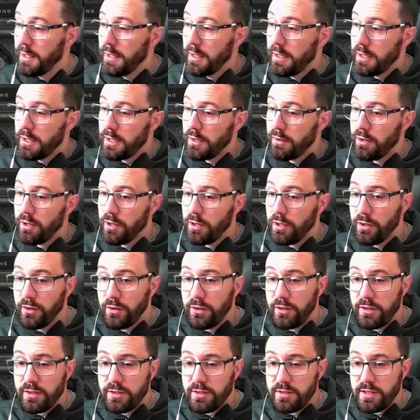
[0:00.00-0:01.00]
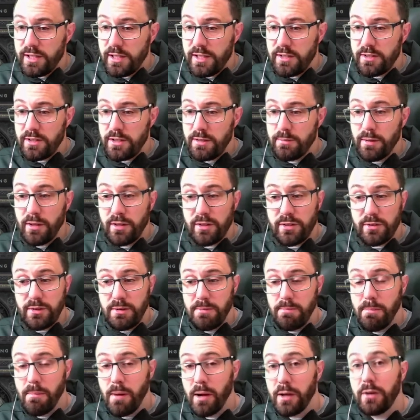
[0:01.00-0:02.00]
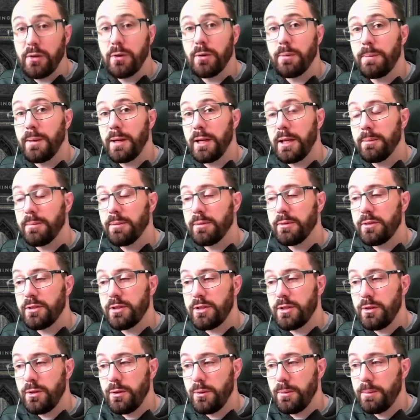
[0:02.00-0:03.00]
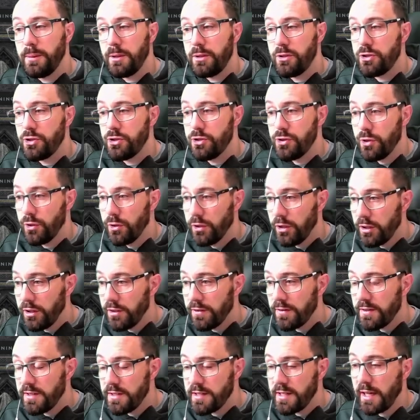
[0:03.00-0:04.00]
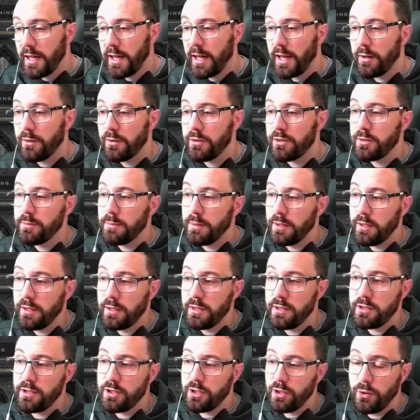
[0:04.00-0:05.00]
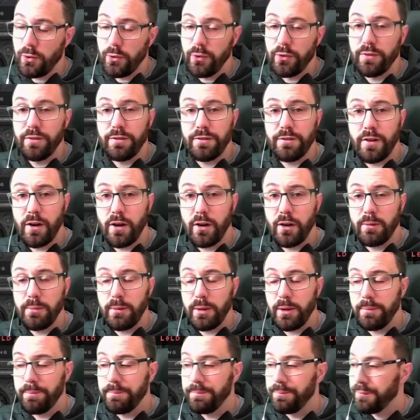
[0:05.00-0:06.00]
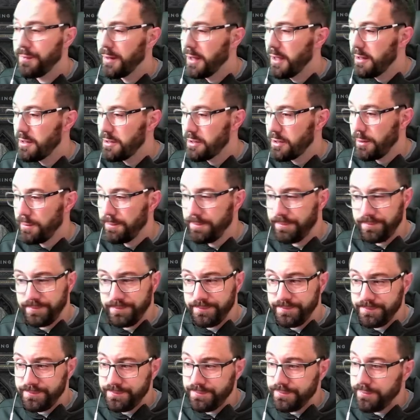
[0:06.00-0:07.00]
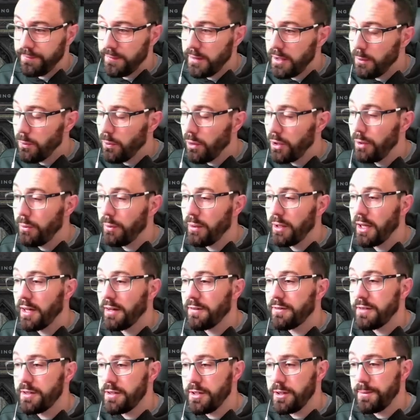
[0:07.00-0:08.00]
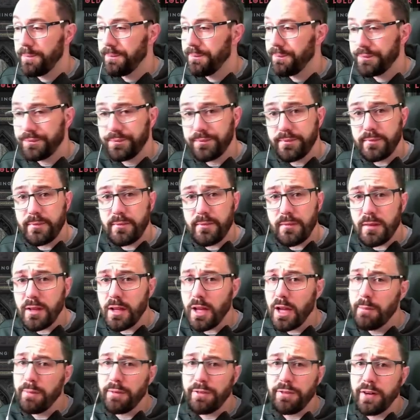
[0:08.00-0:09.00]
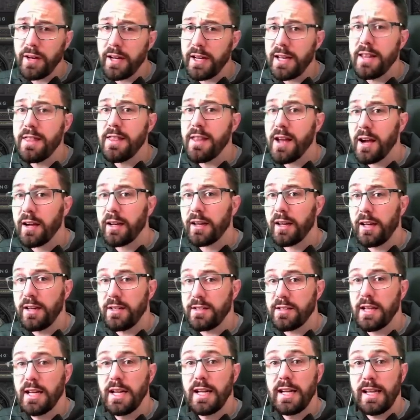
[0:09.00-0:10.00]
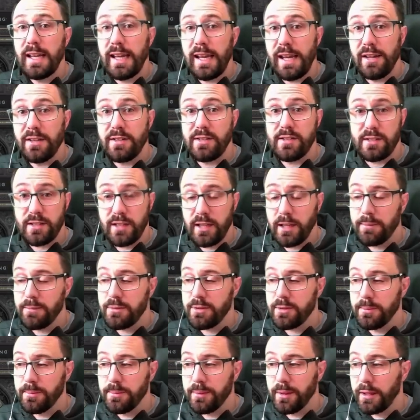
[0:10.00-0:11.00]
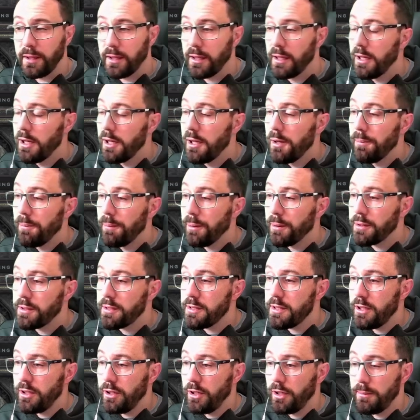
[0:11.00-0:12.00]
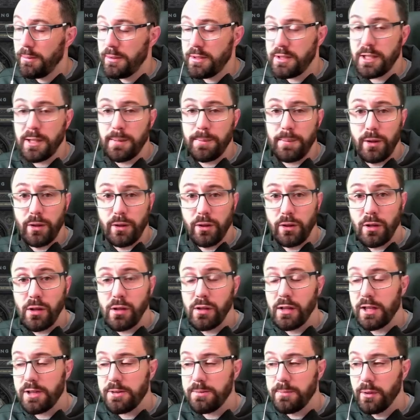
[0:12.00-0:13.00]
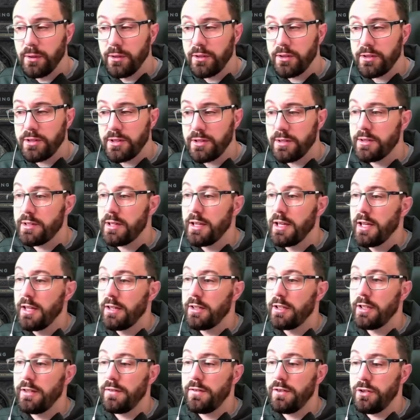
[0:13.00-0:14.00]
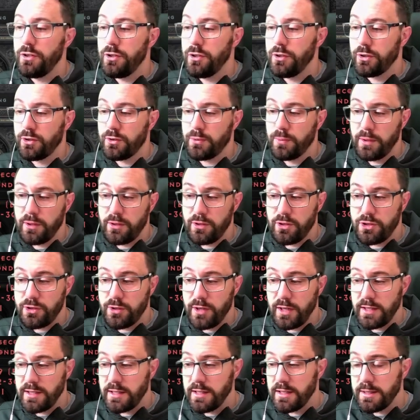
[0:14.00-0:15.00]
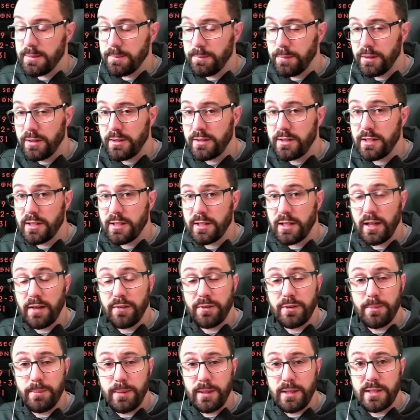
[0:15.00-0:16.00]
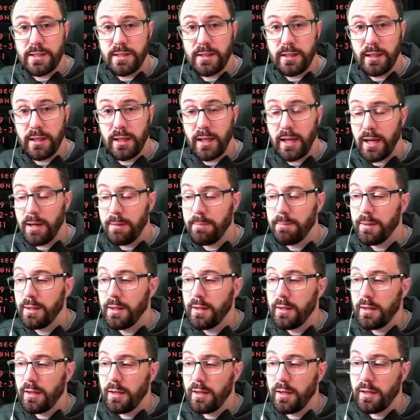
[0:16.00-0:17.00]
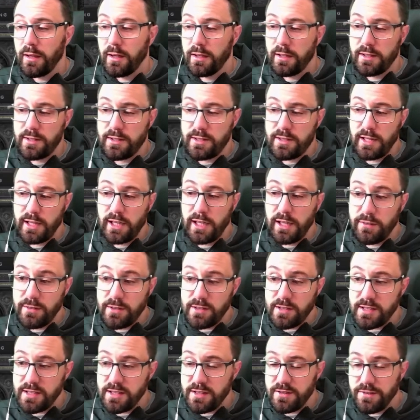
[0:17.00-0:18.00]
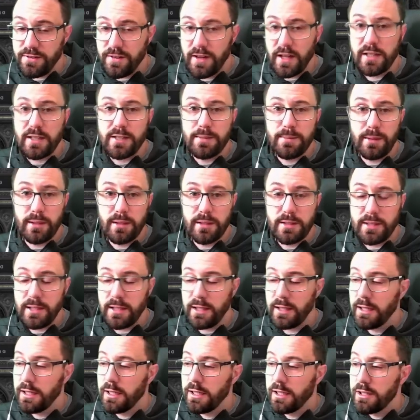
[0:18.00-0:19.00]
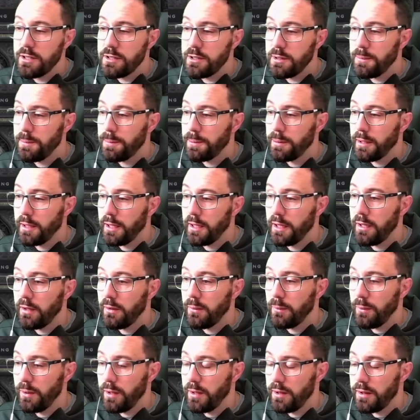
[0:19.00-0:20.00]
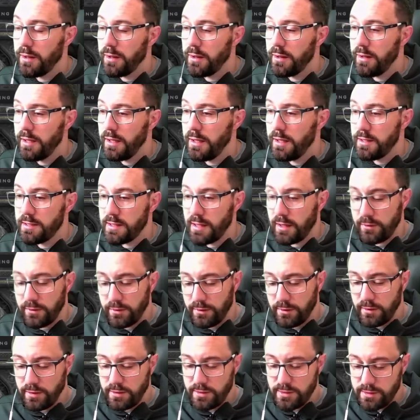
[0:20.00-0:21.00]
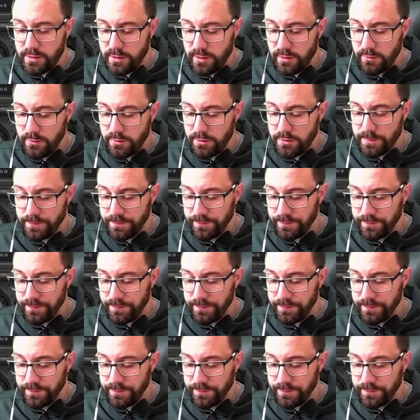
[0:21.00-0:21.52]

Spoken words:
Now early on in a season, your mercenary might not be able to be strong enough to take out something that is cold and fire immune, so what you will have to do, I'm afraid in that case, is skip something. But you're going to be skipping a lot less monsters than if you just went straight into Blizzard after beating the game, and as I say, it gives us this flexibility to play with the terrorized zones.